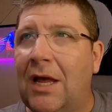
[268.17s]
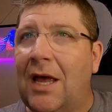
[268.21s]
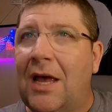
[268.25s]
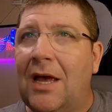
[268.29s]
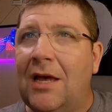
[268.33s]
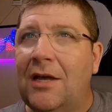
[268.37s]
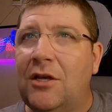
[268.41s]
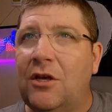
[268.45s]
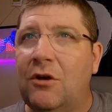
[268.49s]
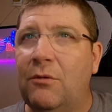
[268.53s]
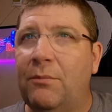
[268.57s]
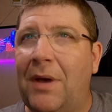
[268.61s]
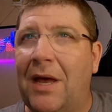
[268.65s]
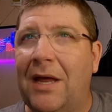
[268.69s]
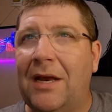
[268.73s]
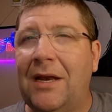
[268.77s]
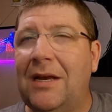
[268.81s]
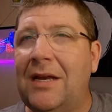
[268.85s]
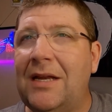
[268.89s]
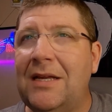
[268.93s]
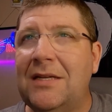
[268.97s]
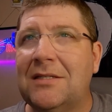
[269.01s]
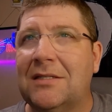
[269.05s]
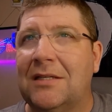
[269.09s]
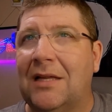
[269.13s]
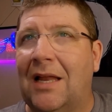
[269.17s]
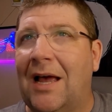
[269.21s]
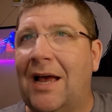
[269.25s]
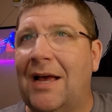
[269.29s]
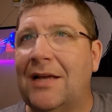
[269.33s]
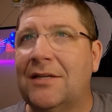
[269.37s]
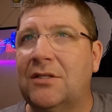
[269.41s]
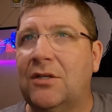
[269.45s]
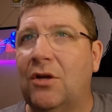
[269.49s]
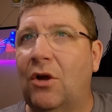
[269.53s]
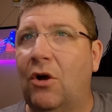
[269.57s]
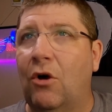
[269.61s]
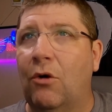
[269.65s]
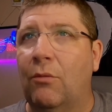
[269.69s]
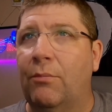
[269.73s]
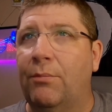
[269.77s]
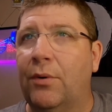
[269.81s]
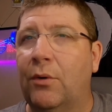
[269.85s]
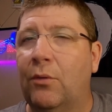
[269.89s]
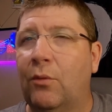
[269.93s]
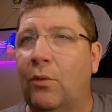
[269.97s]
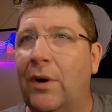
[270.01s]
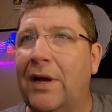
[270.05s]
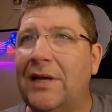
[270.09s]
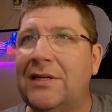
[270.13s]
Humanity's last hope
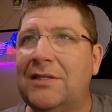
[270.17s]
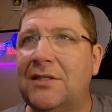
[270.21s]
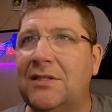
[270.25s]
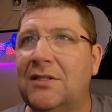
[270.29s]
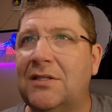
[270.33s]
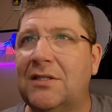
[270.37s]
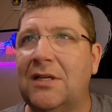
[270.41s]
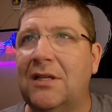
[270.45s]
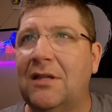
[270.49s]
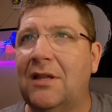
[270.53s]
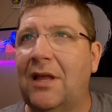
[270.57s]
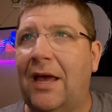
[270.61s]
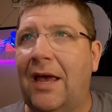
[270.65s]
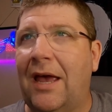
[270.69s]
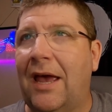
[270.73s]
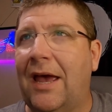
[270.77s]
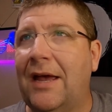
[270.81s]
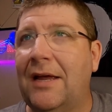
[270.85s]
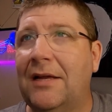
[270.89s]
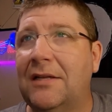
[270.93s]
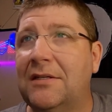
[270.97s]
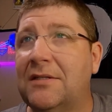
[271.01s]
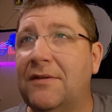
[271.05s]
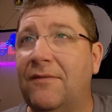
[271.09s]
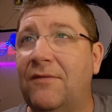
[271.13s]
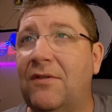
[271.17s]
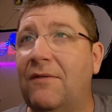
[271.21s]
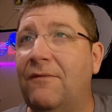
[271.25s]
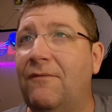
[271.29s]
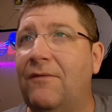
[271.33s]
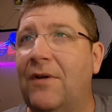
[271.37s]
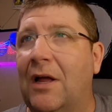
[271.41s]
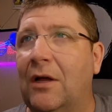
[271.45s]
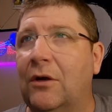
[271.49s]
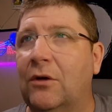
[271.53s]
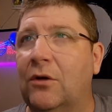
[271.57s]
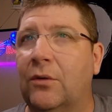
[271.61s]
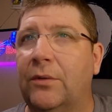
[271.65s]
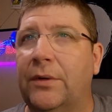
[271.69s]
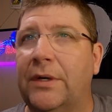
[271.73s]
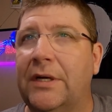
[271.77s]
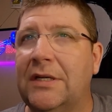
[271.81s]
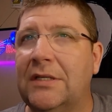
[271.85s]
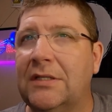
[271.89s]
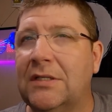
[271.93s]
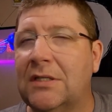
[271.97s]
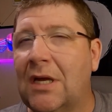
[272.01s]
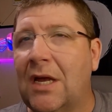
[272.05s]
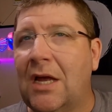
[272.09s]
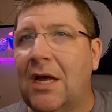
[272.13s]
rests in the hands of the
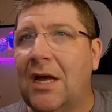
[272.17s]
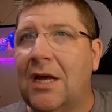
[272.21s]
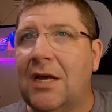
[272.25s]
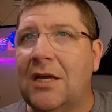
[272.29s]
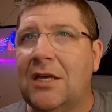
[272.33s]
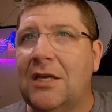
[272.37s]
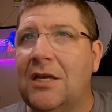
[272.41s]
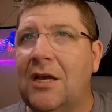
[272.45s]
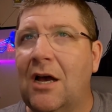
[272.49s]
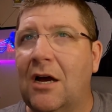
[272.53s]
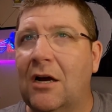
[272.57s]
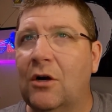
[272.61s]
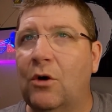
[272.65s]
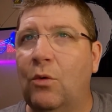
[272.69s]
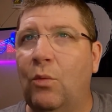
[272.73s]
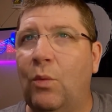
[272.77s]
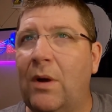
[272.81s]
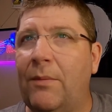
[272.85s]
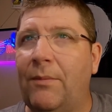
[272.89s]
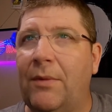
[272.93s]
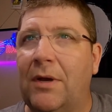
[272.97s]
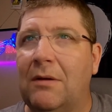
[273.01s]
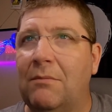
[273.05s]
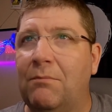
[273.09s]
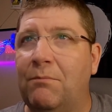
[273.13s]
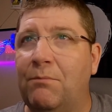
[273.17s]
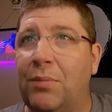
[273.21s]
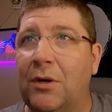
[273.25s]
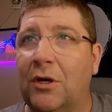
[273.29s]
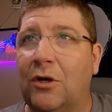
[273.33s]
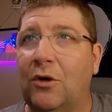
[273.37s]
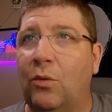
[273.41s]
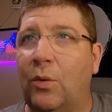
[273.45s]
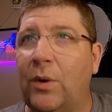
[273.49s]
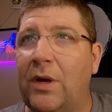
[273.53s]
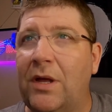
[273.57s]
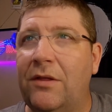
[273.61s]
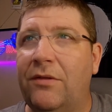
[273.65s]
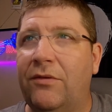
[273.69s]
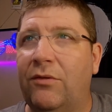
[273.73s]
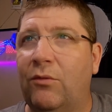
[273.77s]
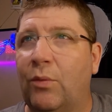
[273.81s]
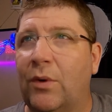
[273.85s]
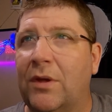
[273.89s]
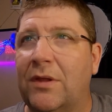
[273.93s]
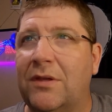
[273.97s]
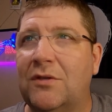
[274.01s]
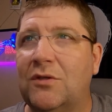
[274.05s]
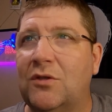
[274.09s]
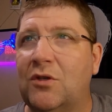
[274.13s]
Valkyries, young women bequeathed
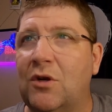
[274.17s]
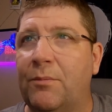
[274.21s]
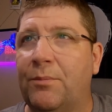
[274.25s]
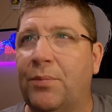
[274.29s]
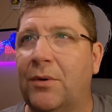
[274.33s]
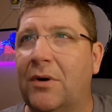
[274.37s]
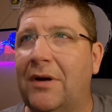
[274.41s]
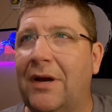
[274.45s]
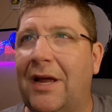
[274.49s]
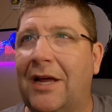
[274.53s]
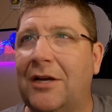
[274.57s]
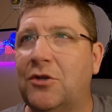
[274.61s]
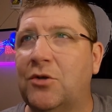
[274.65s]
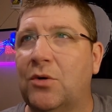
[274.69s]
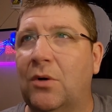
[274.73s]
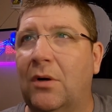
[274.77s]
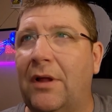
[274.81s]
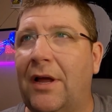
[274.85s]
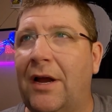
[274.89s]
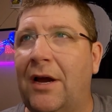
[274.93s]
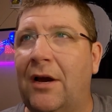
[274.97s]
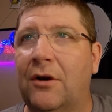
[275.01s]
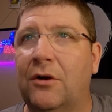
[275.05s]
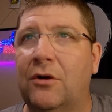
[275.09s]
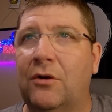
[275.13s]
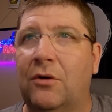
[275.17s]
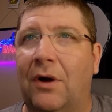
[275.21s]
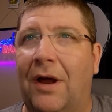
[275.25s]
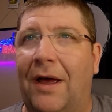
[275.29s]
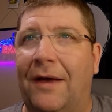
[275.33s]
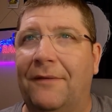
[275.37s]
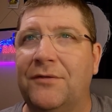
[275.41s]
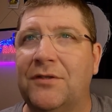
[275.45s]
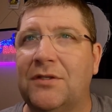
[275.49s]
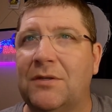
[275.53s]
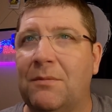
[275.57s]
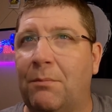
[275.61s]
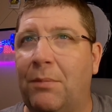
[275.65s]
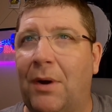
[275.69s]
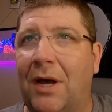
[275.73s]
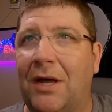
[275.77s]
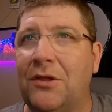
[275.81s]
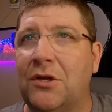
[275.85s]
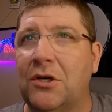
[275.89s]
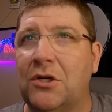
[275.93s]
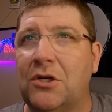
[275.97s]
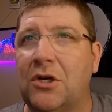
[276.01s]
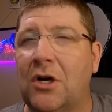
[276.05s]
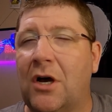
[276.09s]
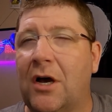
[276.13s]
with supernatural aircrafts by
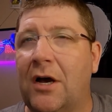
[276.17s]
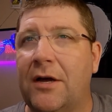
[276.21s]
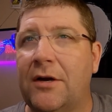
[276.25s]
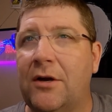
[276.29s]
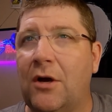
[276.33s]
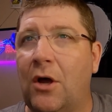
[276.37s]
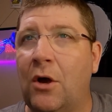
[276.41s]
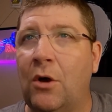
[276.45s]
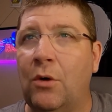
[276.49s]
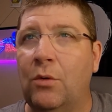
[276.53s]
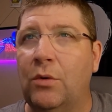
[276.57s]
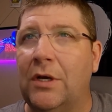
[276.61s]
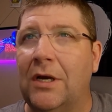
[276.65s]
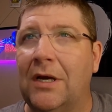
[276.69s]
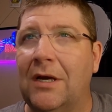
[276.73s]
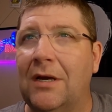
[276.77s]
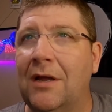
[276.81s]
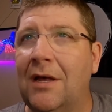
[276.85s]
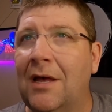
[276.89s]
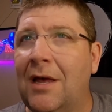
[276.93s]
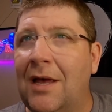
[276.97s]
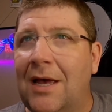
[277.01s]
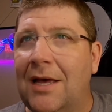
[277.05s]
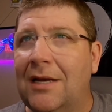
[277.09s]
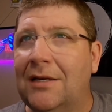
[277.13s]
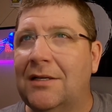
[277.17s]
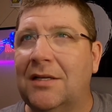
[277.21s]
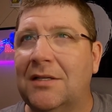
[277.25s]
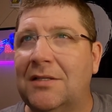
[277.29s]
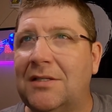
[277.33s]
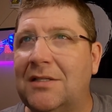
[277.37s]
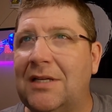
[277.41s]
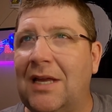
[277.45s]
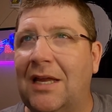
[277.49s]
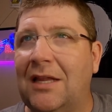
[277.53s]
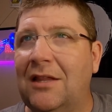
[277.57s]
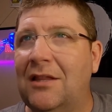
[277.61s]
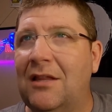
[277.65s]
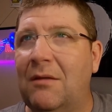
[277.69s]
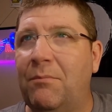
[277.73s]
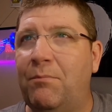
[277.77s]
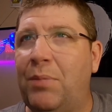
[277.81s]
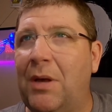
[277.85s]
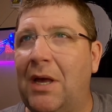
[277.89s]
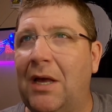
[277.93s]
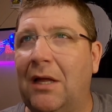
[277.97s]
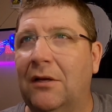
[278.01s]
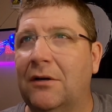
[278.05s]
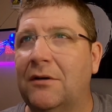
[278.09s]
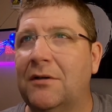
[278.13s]
the god Odin to send the
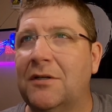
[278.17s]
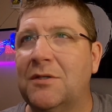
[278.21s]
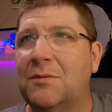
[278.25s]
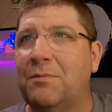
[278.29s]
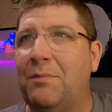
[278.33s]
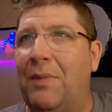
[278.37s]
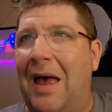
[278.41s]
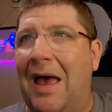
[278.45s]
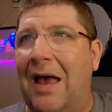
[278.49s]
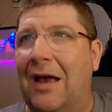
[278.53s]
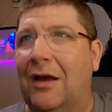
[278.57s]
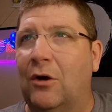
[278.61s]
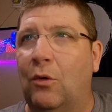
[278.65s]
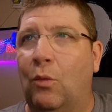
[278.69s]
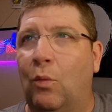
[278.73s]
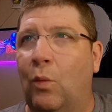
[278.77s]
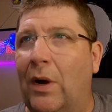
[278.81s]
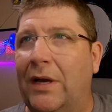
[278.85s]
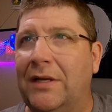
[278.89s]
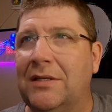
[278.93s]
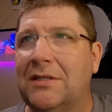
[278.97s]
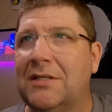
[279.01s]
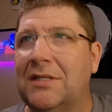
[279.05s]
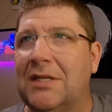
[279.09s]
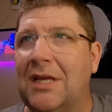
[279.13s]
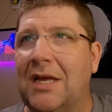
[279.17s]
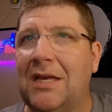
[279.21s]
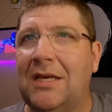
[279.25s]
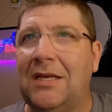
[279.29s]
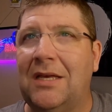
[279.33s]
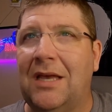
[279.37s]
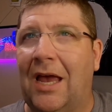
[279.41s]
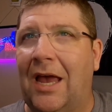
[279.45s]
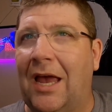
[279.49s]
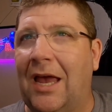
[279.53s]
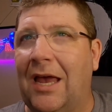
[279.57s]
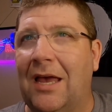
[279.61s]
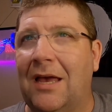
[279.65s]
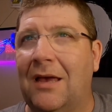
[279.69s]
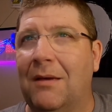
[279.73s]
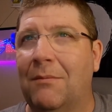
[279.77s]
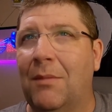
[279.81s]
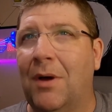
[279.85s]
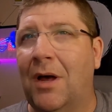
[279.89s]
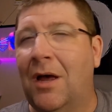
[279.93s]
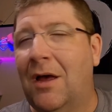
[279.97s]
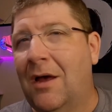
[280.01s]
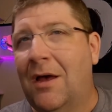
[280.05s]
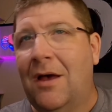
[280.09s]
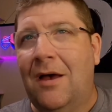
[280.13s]
Pillars back whence they came.
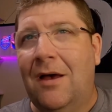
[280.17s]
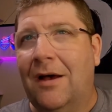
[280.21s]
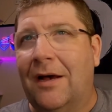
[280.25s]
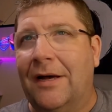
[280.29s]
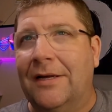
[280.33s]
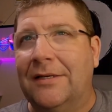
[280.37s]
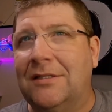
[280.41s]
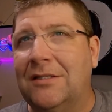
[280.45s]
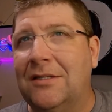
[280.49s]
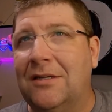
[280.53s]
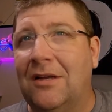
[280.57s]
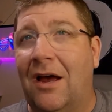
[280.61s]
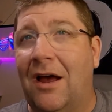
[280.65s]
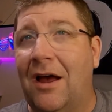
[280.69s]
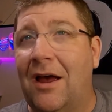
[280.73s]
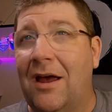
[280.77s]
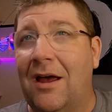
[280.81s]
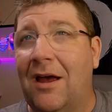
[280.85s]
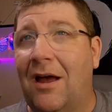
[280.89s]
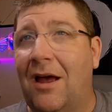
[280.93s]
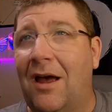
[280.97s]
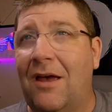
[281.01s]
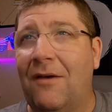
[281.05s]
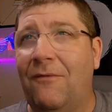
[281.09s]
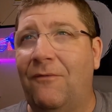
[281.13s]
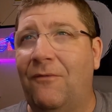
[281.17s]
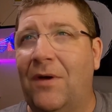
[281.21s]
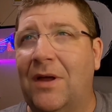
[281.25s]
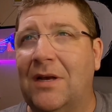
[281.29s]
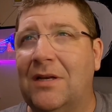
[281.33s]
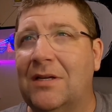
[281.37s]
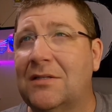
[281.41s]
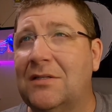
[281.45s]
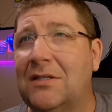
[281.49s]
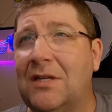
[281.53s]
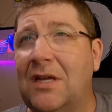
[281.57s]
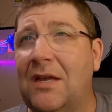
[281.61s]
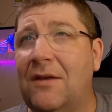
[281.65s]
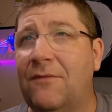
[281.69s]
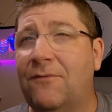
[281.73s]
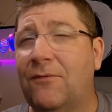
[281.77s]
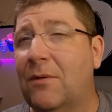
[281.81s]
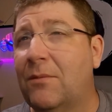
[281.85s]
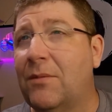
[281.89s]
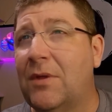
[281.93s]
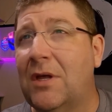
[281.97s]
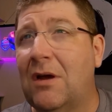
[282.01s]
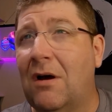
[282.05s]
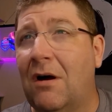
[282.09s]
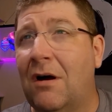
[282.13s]
A sky-high fantasy
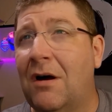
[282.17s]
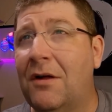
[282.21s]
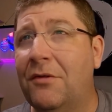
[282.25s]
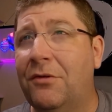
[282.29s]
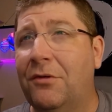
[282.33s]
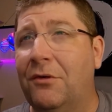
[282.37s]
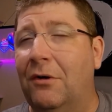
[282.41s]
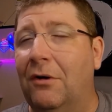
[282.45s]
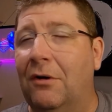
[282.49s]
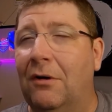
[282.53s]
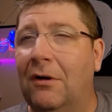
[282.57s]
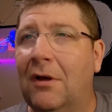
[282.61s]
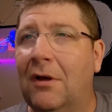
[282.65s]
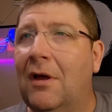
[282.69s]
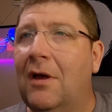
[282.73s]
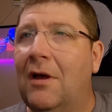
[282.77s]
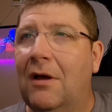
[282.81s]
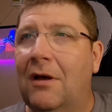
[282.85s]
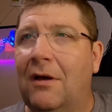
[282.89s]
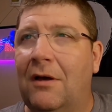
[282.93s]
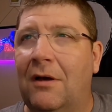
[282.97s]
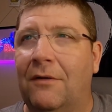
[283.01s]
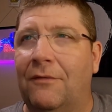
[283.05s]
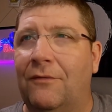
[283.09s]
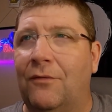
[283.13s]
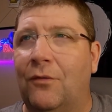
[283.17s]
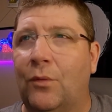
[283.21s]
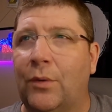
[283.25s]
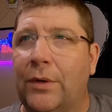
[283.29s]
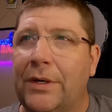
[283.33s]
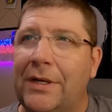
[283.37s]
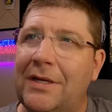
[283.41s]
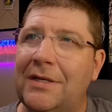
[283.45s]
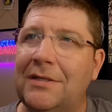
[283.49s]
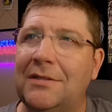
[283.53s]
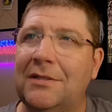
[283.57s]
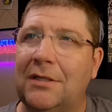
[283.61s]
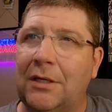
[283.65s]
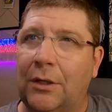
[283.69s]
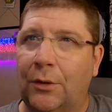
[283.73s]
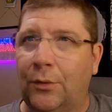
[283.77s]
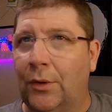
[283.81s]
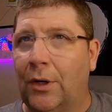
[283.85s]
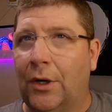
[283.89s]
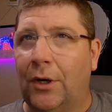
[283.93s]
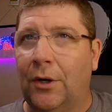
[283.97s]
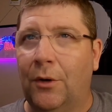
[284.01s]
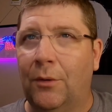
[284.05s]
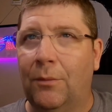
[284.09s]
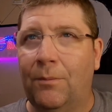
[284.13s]
from the author of
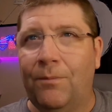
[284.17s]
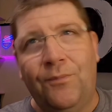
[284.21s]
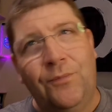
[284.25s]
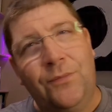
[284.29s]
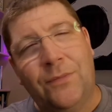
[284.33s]
ReZero.